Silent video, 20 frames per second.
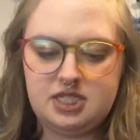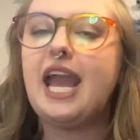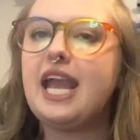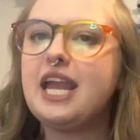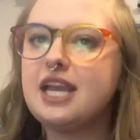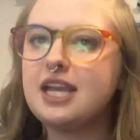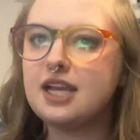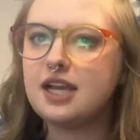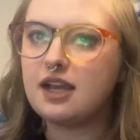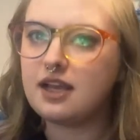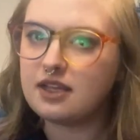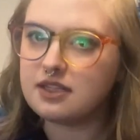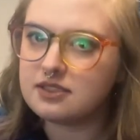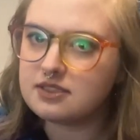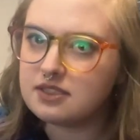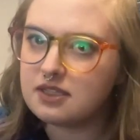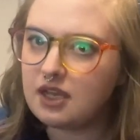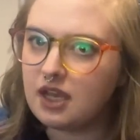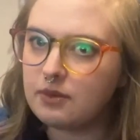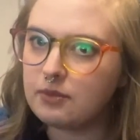
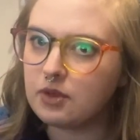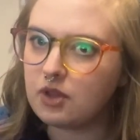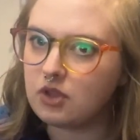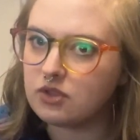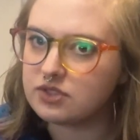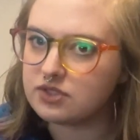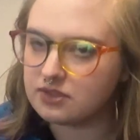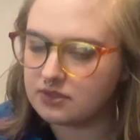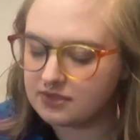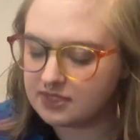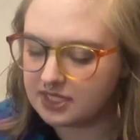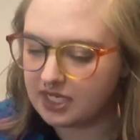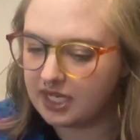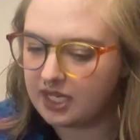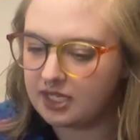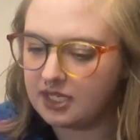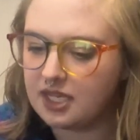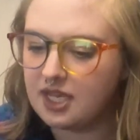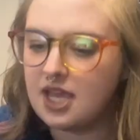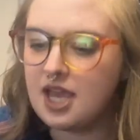And I will also
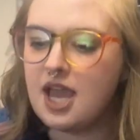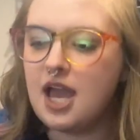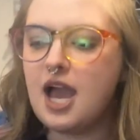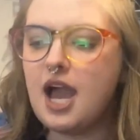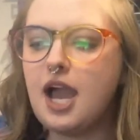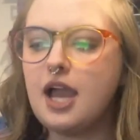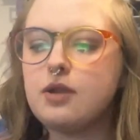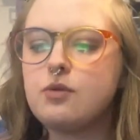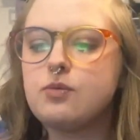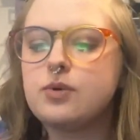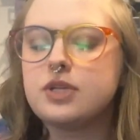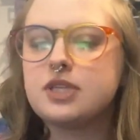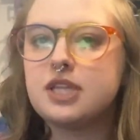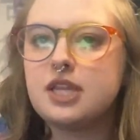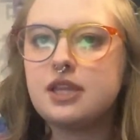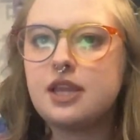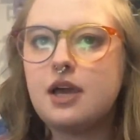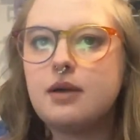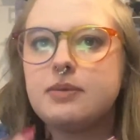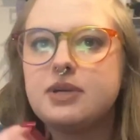say, I will
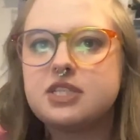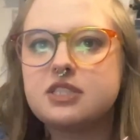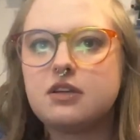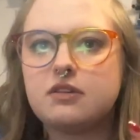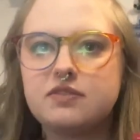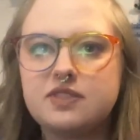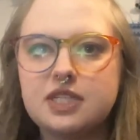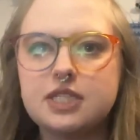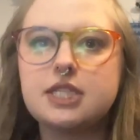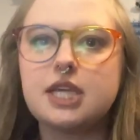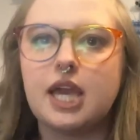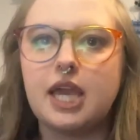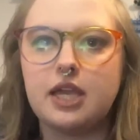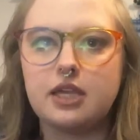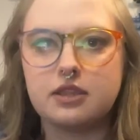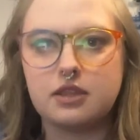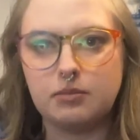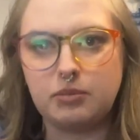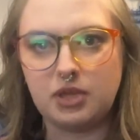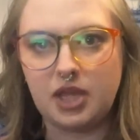allow myself to
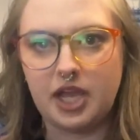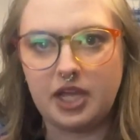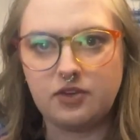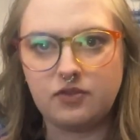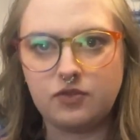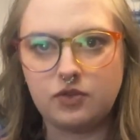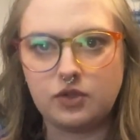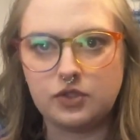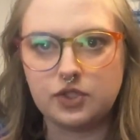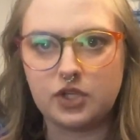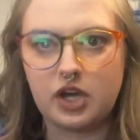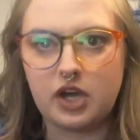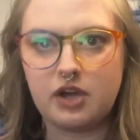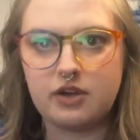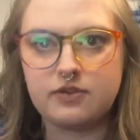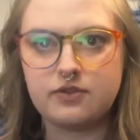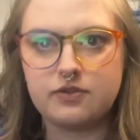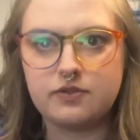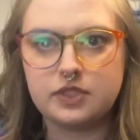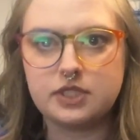take the blindfold
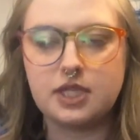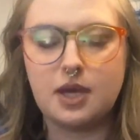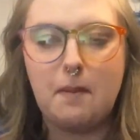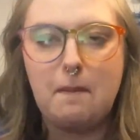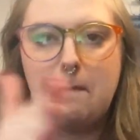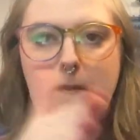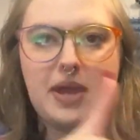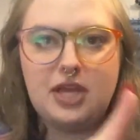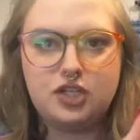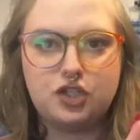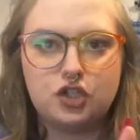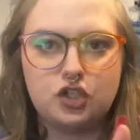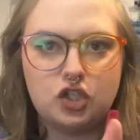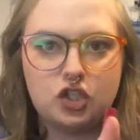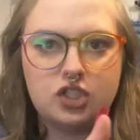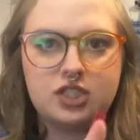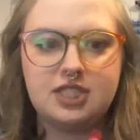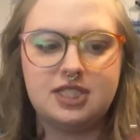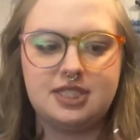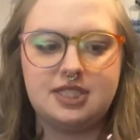off to
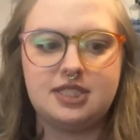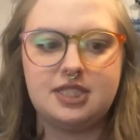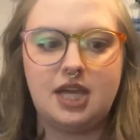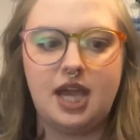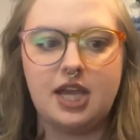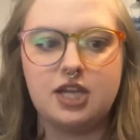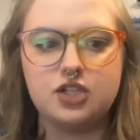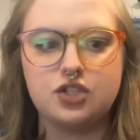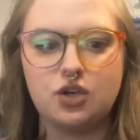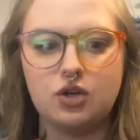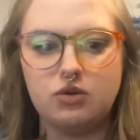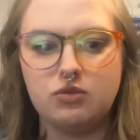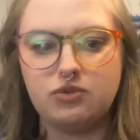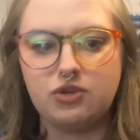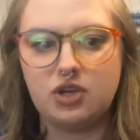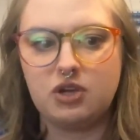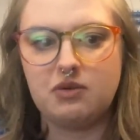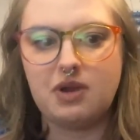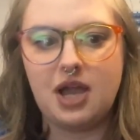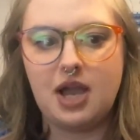measure, since I don't
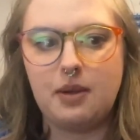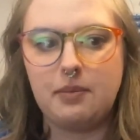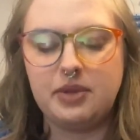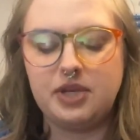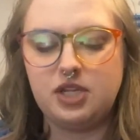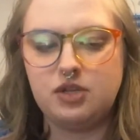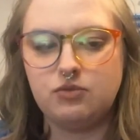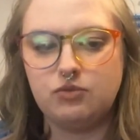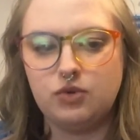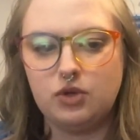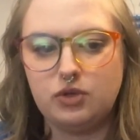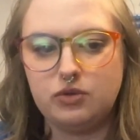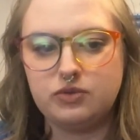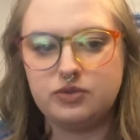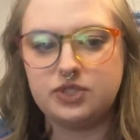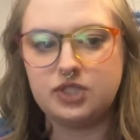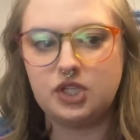know how many rows